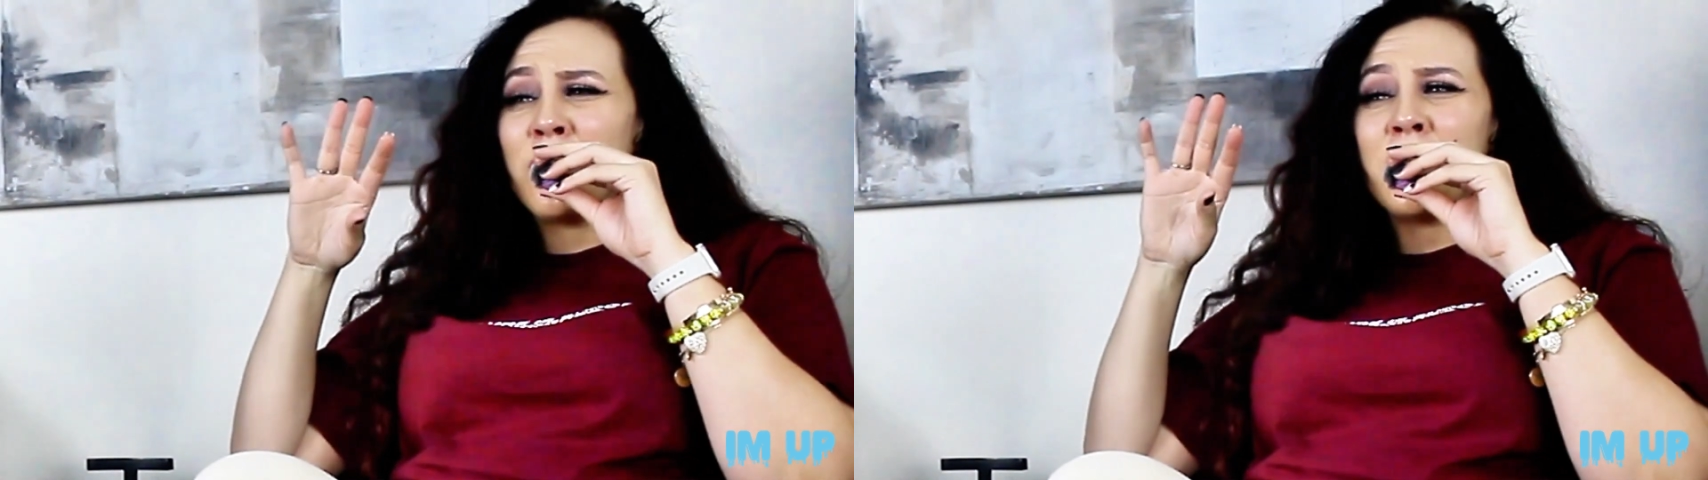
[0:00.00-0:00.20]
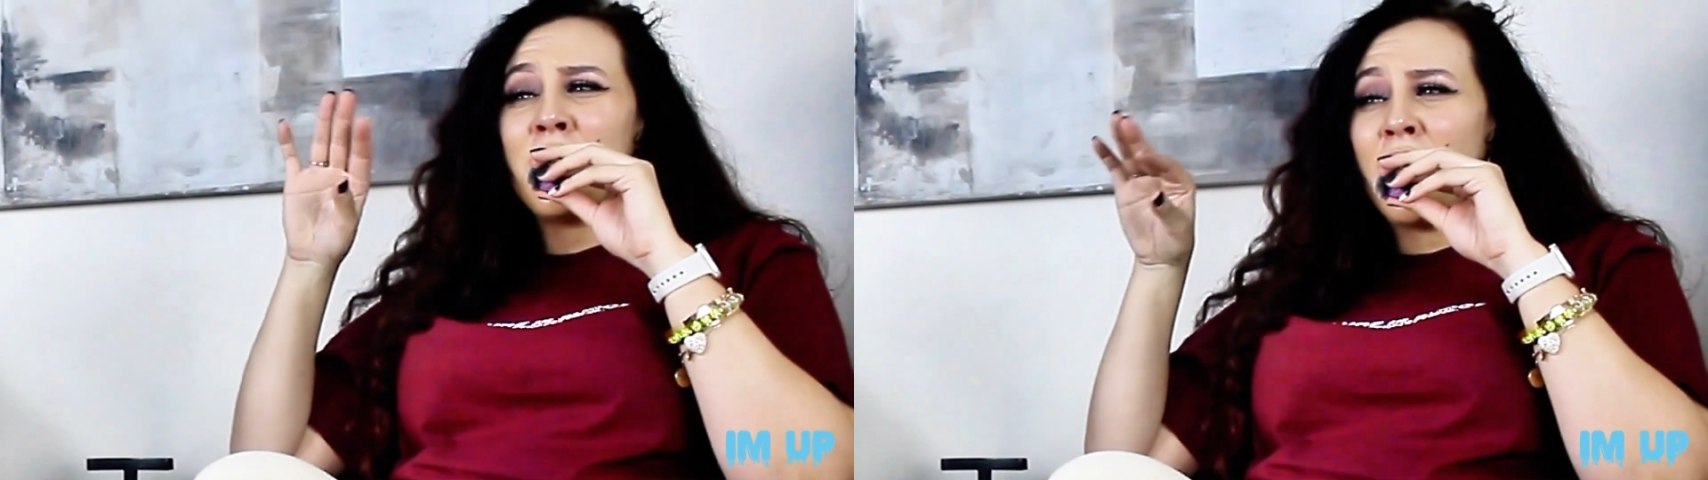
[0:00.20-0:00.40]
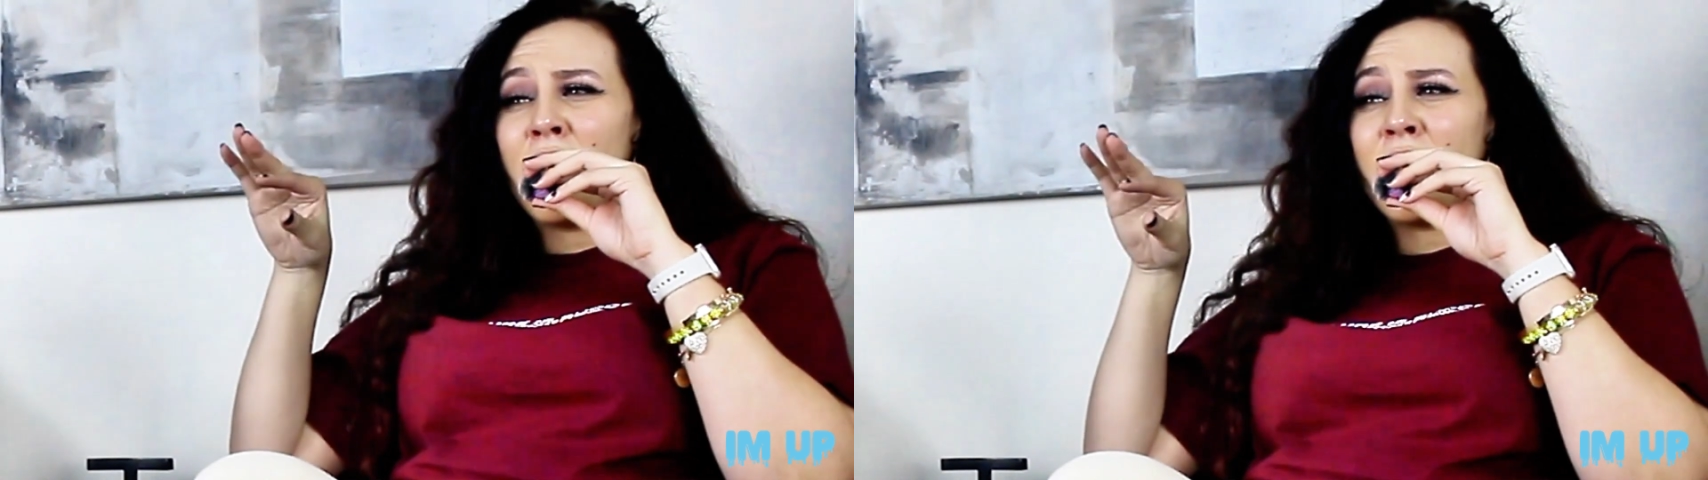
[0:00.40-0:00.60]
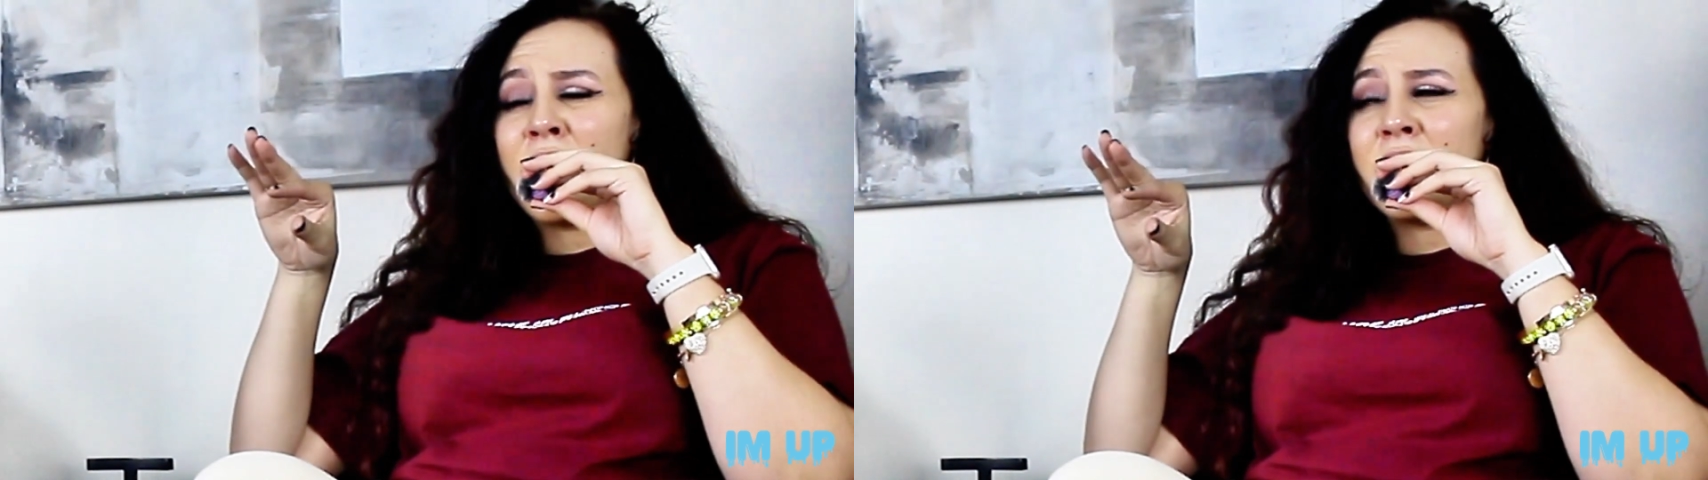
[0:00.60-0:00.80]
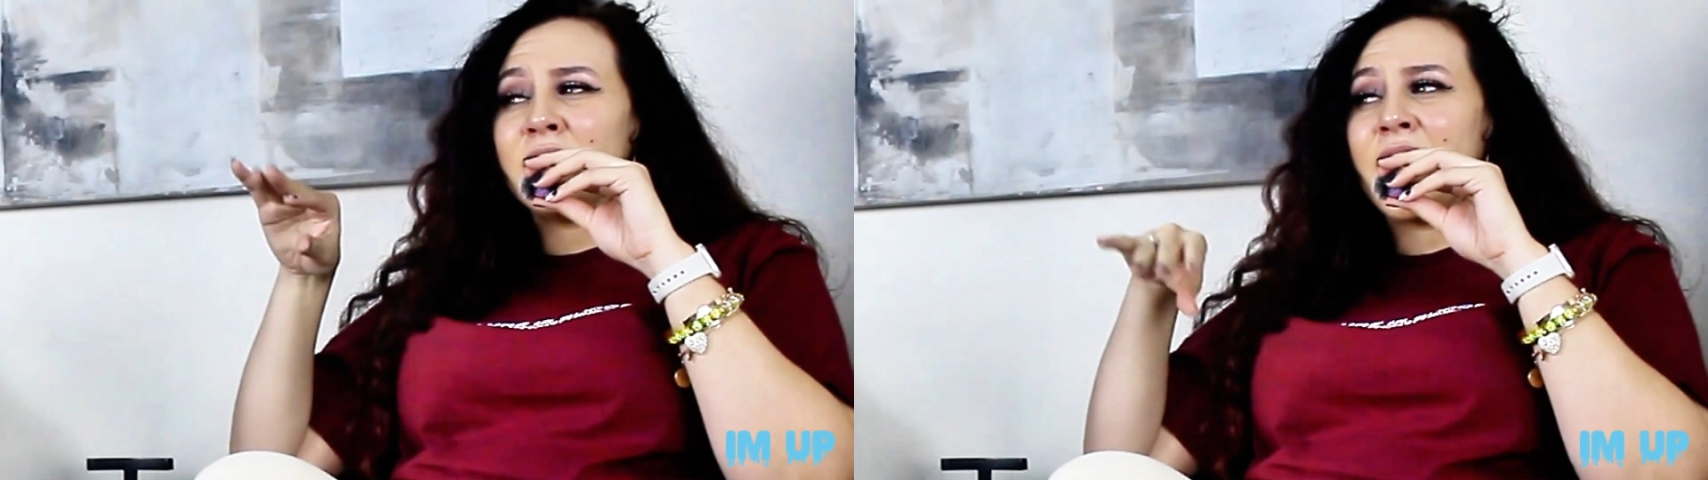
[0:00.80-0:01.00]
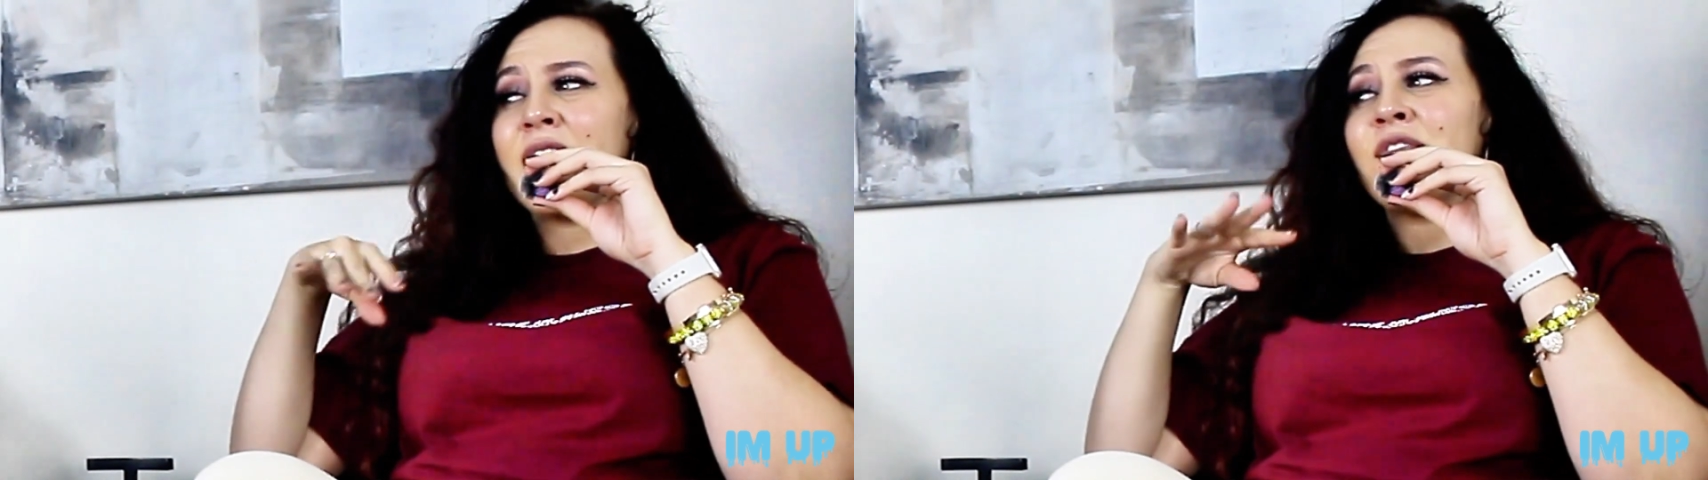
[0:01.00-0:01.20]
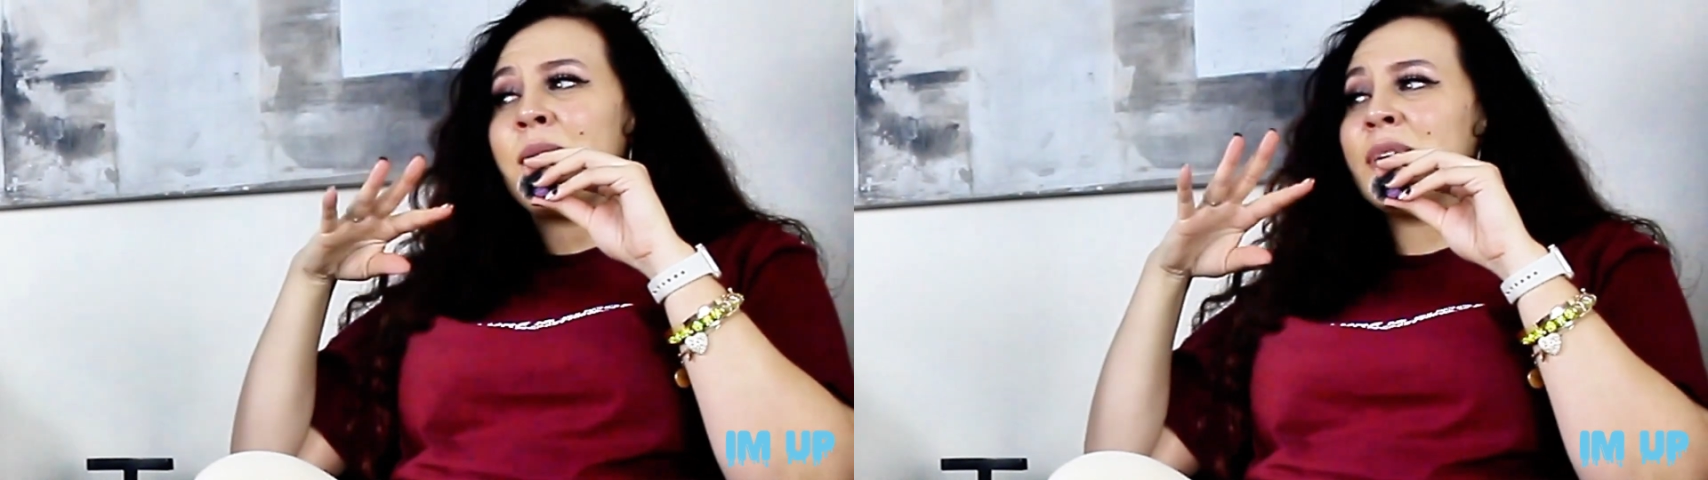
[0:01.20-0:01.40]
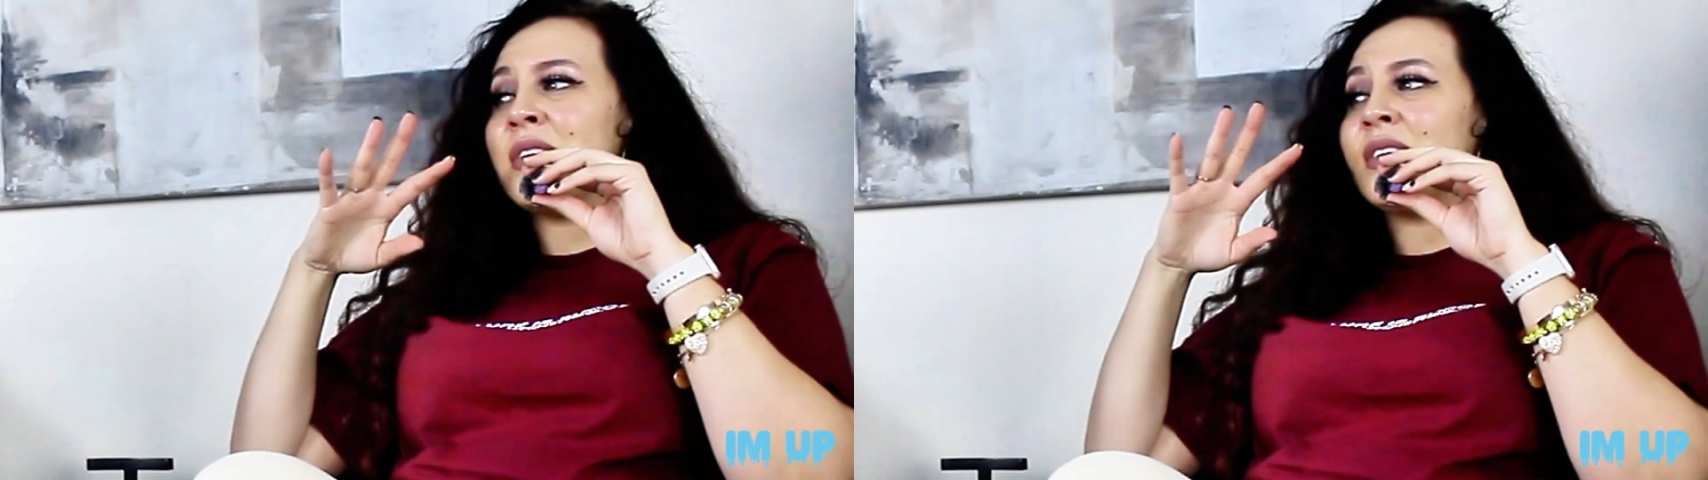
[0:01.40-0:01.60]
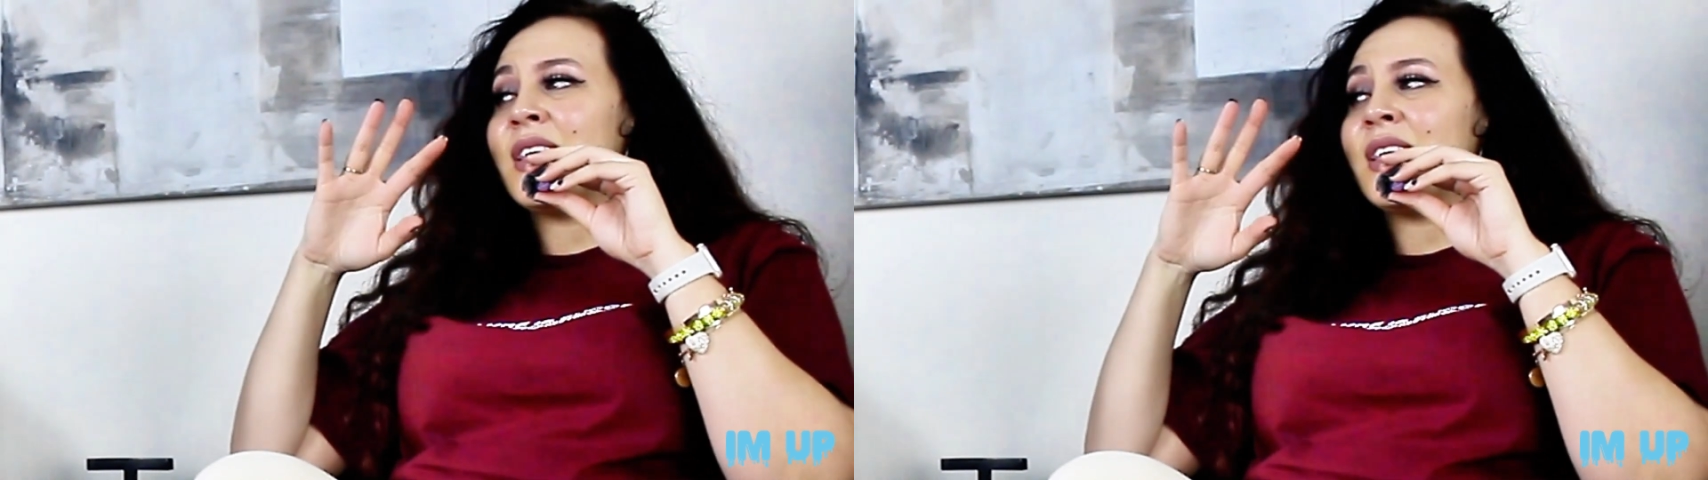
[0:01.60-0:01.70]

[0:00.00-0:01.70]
real hard, like, if I'm in,